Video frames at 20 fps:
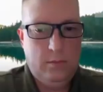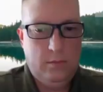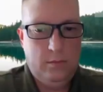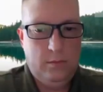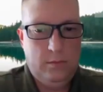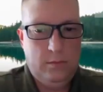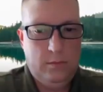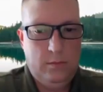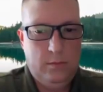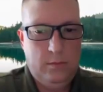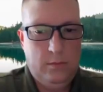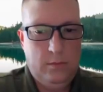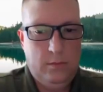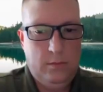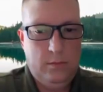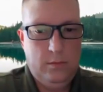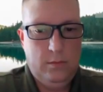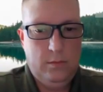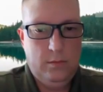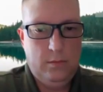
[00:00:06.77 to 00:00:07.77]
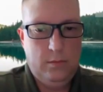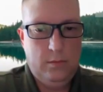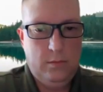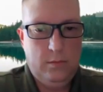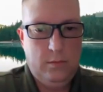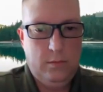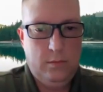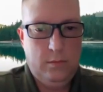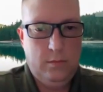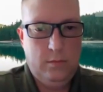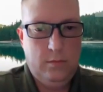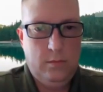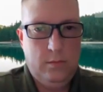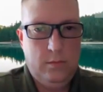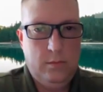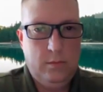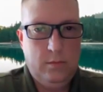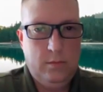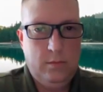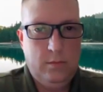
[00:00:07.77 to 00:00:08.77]

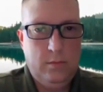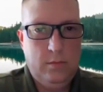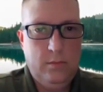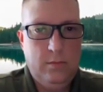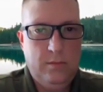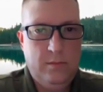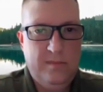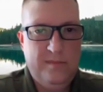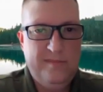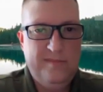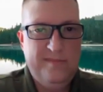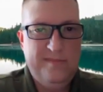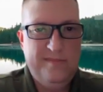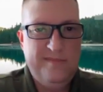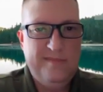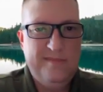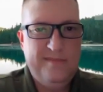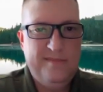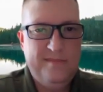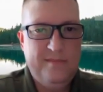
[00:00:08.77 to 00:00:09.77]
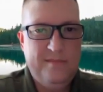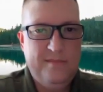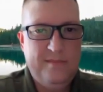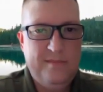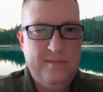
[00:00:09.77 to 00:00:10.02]
The person shown says nothing.